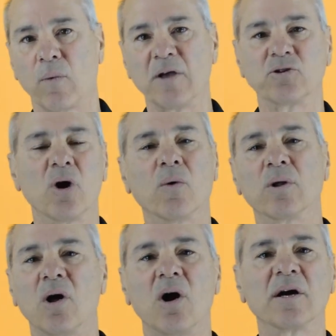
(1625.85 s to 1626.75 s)
As you
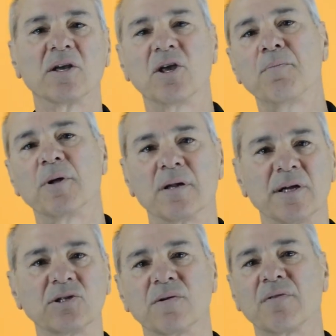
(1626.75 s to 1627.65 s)
go along, keep in a
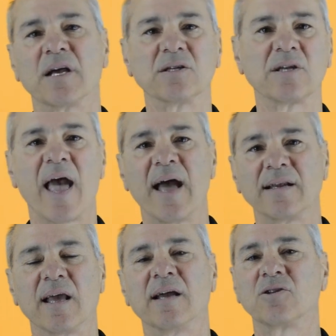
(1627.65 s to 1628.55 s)
list of things
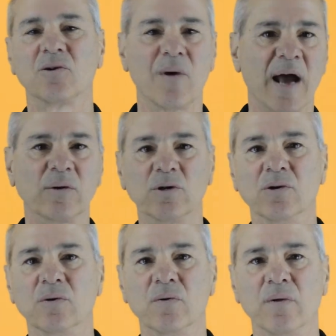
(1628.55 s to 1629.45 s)
can't do, how do we
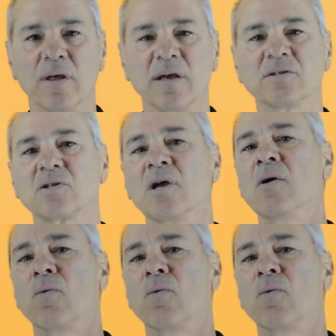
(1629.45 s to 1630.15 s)
do this,